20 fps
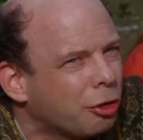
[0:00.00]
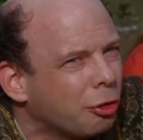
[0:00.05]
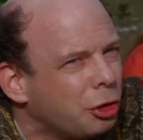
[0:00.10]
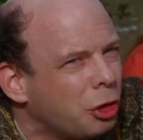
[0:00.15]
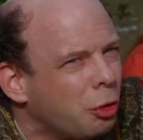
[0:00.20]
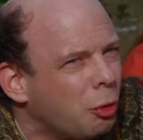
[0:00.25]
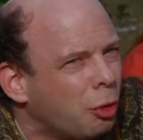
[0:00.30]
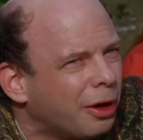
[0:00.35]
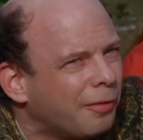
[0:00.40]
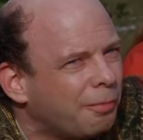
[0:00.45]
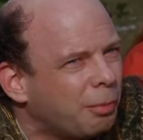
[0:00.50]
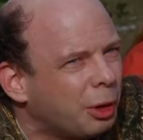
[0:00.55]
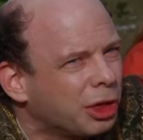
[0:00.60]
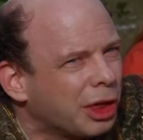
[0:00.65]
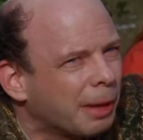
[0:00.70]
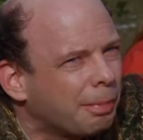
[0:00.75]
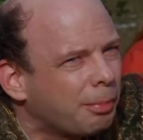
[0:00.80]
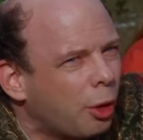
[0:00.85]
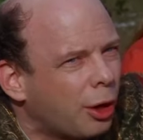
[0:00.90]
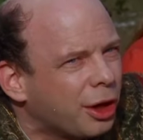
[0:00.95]
so you would have put
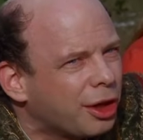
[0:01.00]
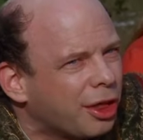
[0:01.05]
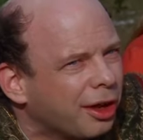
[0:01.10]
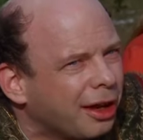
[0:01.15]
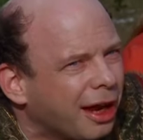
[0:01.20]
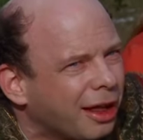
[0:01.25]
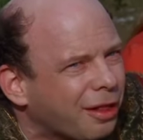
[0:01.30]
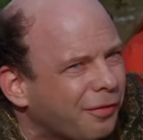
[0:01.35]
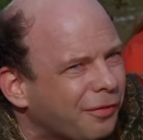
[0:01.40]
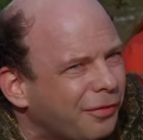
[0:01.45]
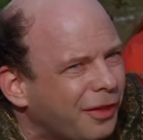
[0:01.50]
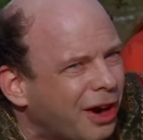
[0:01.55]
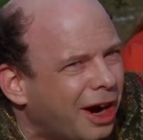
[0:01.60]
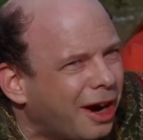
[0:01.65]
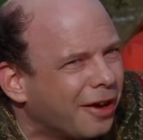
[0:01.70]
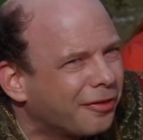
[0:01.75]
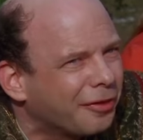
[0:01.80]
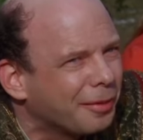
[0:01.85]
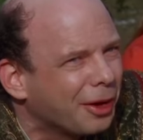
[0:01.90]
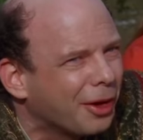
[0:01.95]
the poison as
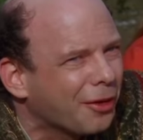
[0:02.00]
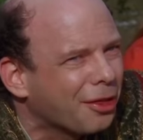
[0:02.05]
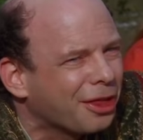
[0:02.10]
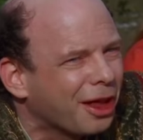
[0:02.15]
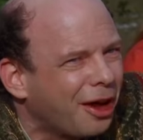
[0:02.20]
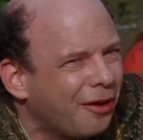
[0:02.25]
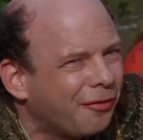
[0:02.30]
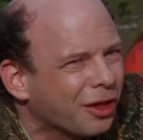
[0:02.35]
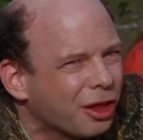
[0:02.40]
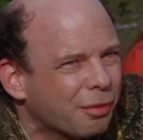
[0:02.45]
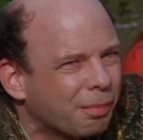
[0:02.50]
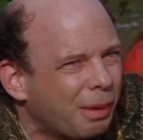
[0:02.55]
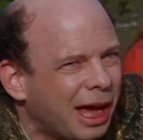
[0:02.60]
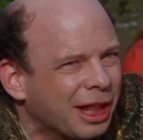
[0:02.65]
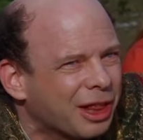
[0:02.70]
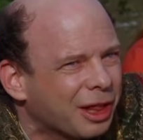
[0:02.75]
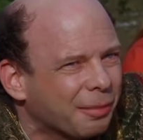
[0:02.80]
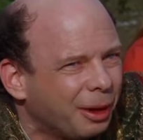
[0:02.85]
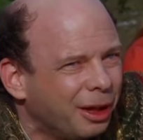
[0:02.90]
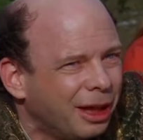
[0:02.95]
far from yourself as
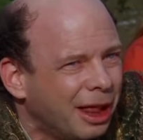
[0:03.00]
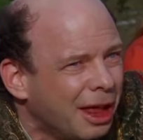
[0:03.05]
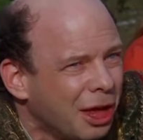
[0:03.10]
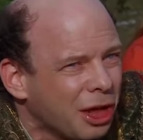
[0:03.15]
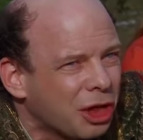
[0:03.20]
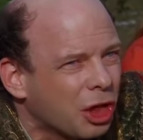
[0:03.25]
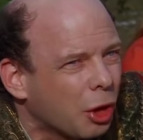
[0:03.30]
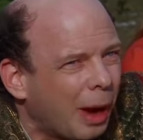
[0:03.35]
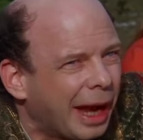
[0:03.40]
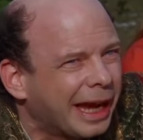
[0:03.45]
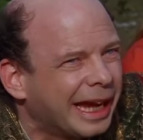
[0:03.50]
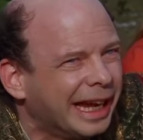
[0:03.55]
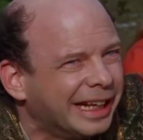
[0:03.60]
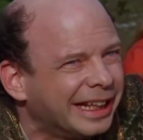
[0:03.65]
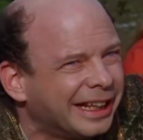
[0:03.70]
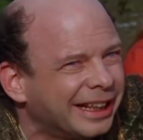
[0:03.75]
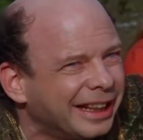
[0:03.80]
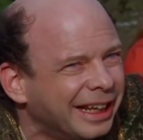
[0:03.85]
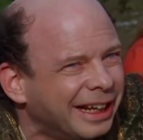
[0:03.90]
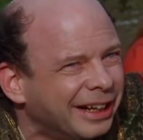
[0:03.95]
possible, so I could
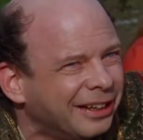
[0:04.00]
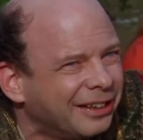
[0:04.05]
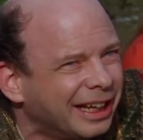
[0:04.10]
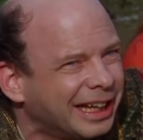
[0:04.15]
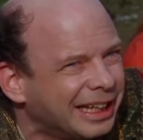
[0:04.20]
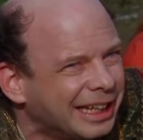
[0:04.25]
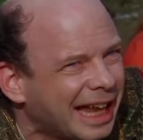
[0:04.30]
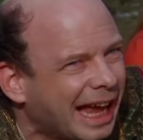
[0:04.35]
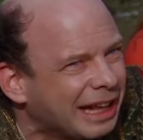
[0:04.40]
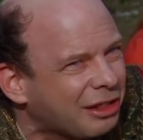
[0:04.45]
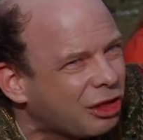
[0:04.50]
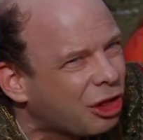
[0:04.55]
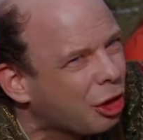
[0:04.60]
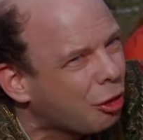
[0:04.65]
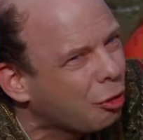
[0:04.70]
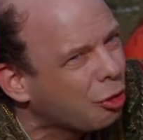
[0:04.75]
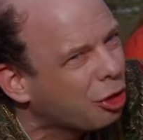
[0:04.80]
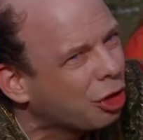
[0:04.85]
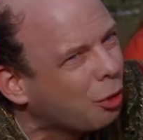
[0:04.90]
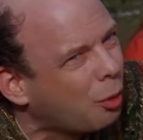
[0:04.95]
clearly not
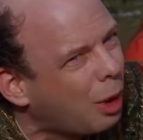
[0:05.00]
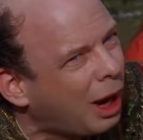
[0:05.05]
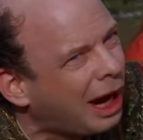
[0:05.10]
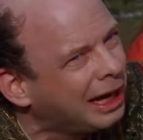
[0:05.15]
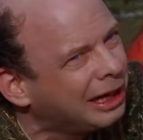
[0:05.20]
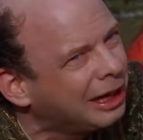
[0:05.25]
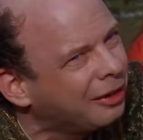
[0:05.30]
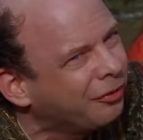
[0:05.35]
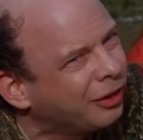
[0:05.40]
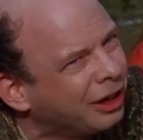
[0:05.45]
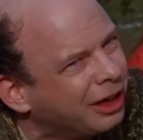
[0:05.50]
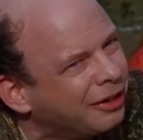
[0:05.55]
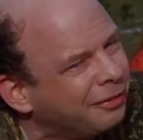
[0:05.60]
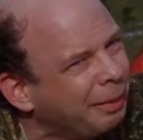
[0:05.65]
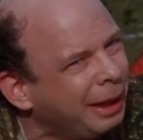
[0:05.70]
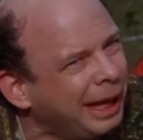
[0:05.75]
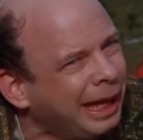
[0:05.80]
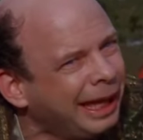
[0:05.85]
choose the wine in front of